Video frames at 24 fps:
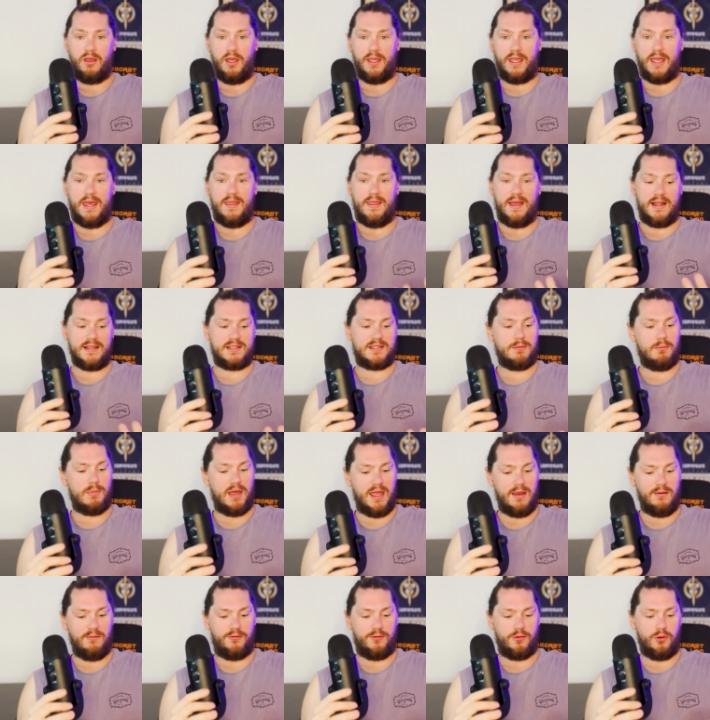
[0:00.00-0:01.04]
Okay, that's the
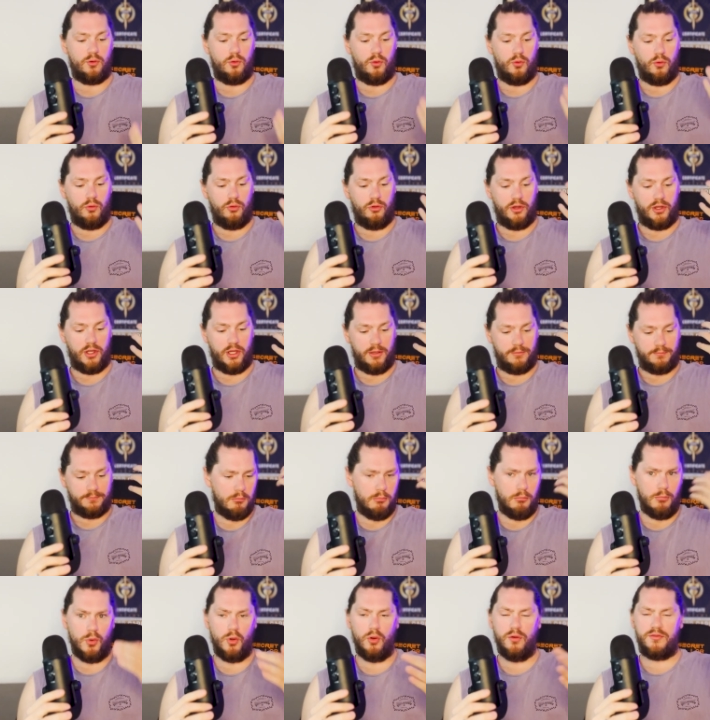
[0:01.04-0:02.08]
main fuel that
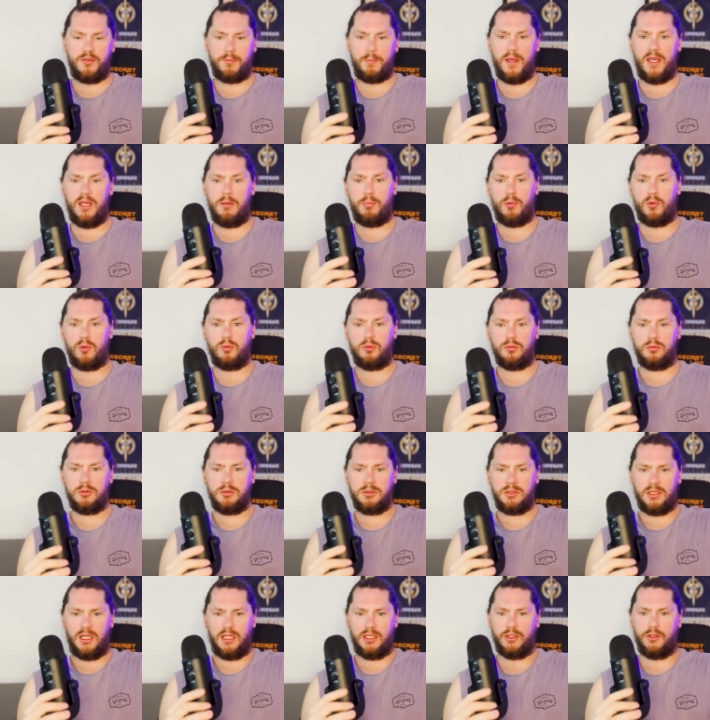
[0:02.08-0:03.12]
moves people
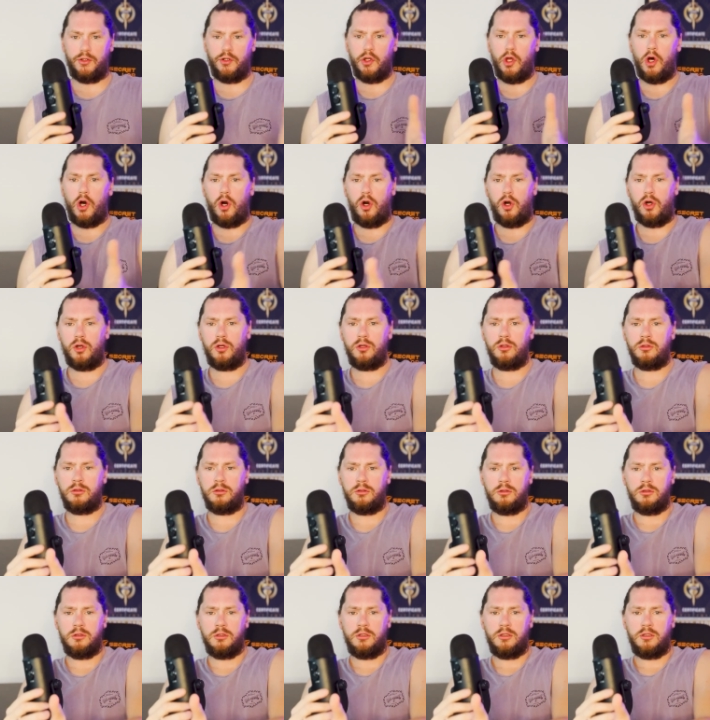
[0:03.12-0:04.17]
along
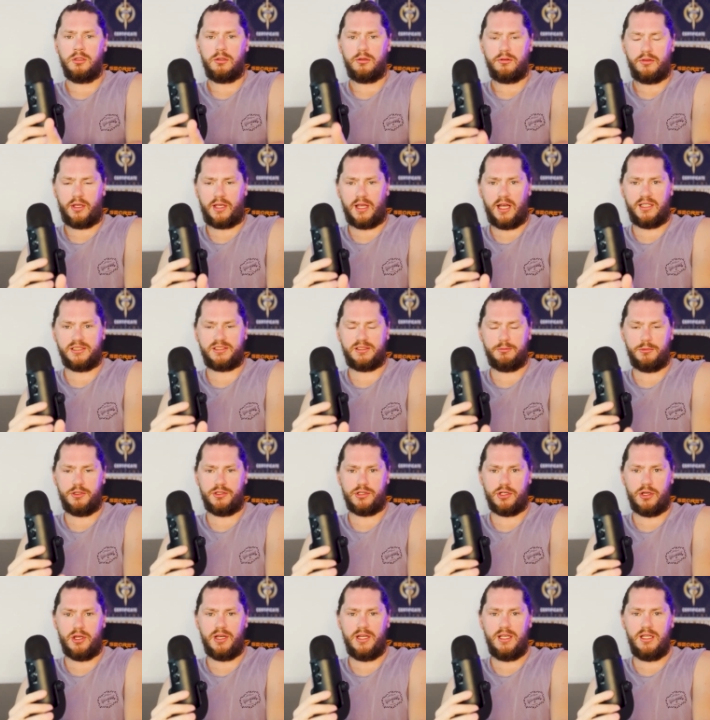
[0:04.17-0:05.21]
the customer
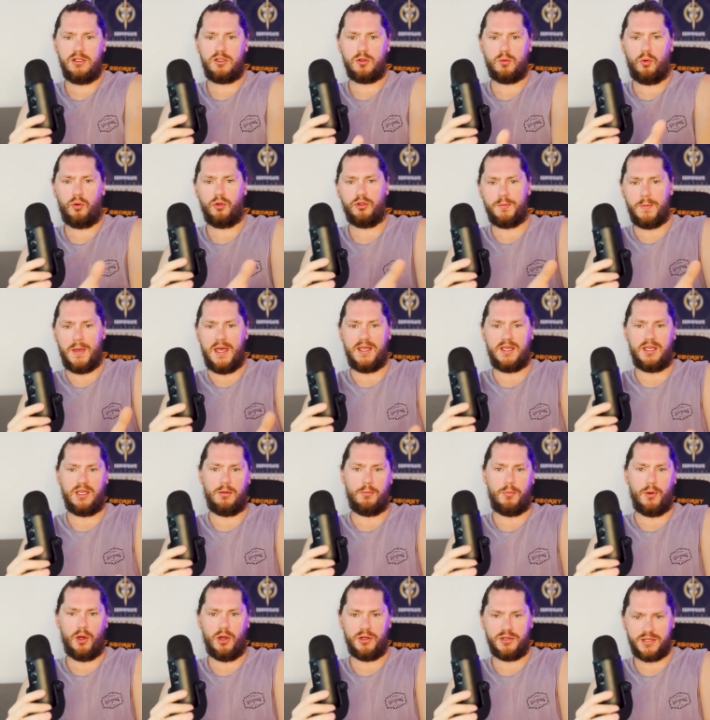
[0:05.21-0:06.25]
journey towards making
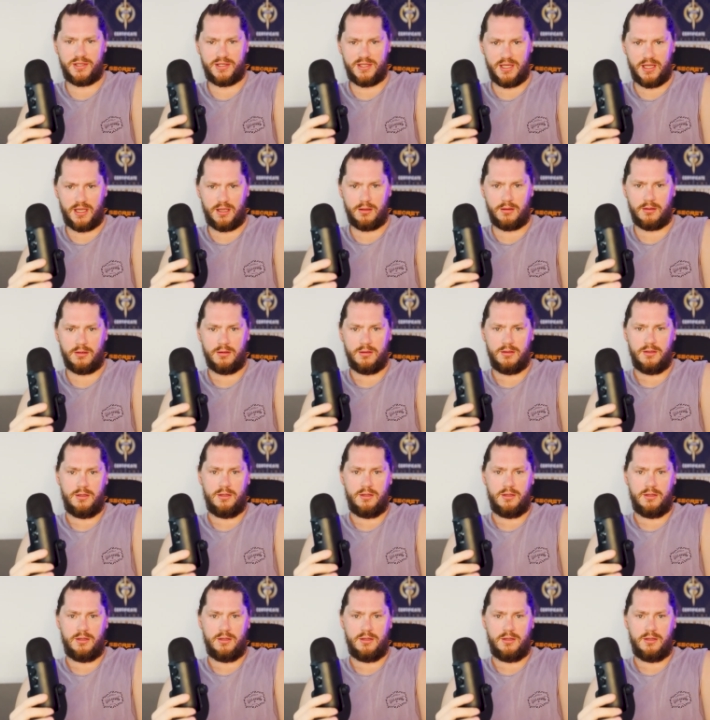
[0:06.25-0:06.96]
a purchasing